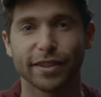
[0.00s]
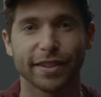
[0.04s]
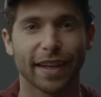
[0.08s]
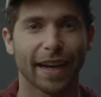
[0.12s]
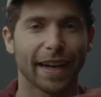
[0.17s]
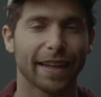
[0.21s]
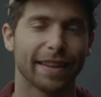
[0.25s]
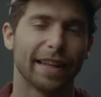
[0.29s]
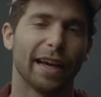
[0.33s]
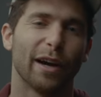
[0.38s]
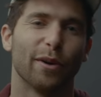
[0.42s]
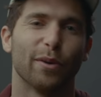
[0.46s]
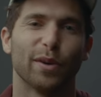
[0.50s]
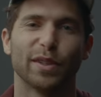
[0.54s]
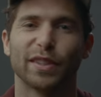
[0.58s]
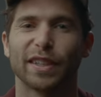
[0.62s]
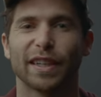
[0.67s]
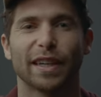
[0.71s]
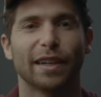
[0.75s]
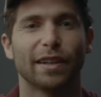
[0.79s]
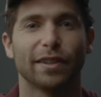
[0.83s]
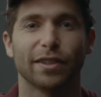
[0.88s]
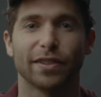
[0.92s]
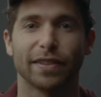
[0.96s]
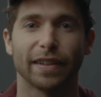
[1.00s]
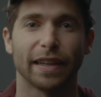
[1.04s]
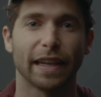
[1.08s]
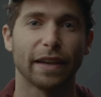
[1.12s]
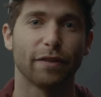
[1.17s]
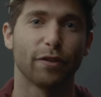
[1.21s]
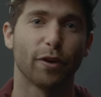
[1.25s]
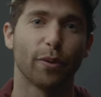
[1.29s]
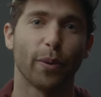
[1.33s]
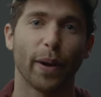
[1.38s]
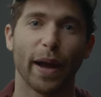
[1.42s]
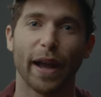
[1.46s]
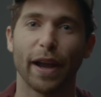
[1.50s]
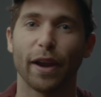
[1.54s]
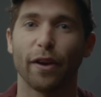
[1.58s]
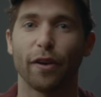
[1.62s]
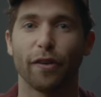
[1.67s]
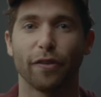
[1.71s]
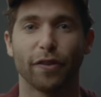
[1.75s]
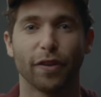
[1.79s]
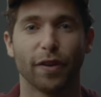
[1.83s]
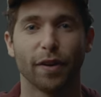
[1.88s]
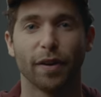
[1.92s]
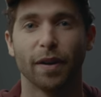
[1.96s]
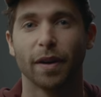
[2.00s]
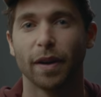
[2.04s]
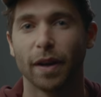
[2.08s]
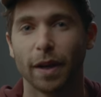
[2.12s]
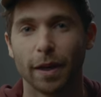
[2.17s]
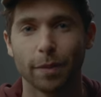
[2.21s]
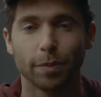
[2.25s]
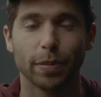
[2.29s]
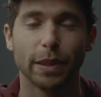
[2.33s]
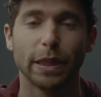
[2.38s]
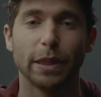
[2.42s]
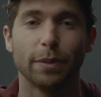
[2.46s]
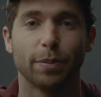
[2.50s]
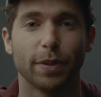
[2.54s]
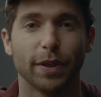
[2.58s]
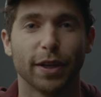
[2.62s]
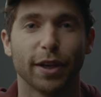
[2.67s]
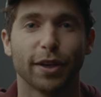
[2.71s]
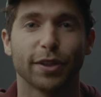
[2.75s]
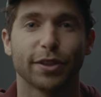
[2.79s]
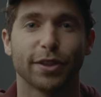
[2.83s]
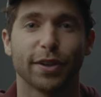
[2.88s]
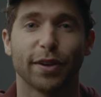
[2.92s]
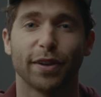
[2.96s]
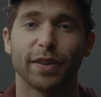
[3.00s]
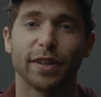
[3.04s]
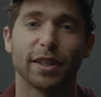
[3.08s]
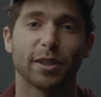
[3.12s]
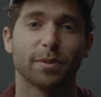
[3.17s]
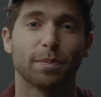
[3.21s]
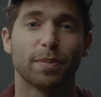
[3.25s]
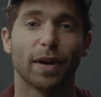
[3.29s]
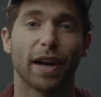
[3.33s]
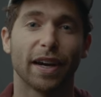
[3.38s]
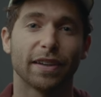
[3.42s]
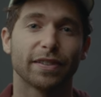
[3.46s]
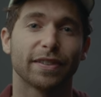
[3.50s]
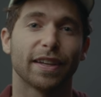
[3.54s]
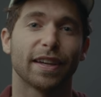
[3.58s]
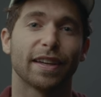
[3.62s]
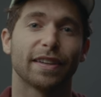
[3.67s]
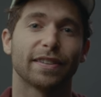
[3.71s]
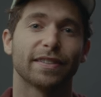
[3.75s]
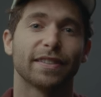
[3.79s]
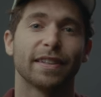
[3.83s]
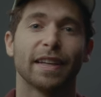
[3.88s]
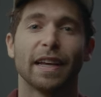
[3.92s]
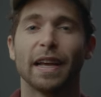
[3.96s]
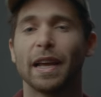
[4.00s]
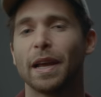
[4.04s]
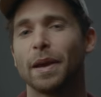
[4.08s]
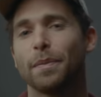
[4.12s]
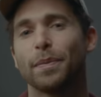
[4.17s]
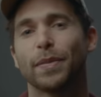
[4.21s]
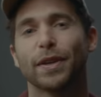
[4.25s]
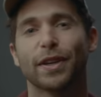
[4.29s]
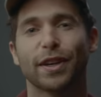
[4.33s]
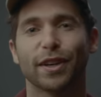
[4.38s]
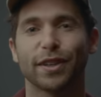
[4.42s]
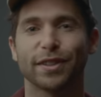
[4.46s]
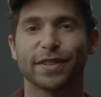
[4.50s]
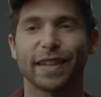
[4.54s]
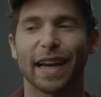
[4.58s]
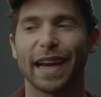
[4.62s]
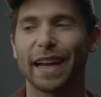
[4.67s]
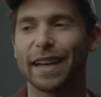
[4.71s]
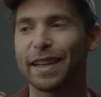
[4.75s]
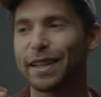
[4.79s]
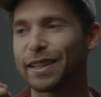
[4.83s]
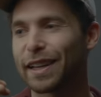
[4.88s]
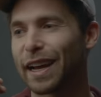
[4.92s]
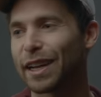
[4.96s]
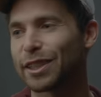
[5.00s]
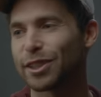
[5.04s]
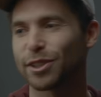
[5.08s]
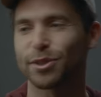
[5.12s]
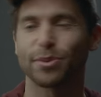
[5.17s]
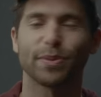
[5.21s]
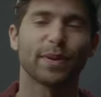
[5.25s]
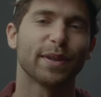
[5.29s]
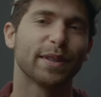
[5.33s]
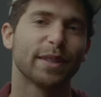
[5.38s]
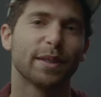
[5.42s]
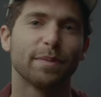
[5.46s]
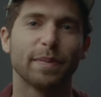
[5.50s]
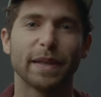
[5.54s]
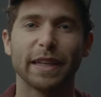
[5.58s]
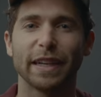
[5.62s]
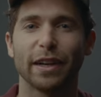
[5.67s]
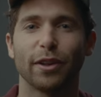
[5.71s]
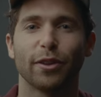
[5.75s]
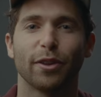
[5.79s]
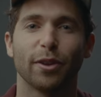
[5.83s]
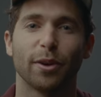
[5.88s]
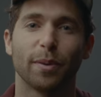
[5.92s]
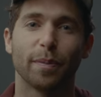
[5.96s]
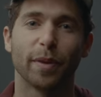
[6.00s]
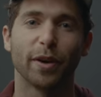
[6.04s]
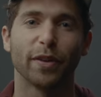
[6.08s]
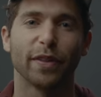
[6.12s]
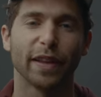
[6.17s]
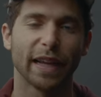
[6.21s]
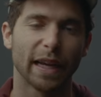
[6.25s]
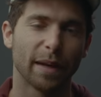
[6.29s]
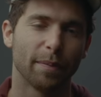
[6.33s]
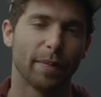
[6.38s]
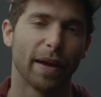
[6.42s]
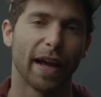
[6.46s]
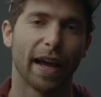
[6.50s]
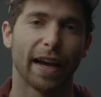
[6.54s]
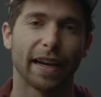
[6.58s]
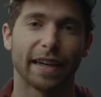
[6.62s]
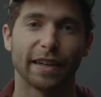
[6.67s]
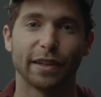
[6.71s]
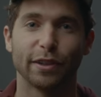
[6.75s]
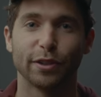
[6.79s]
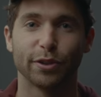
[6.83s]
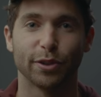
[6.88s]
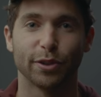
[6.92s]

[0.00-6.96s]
decided that I wasn't gonna slave away over pre-production on this process, because I just wanted to be a little more laid back and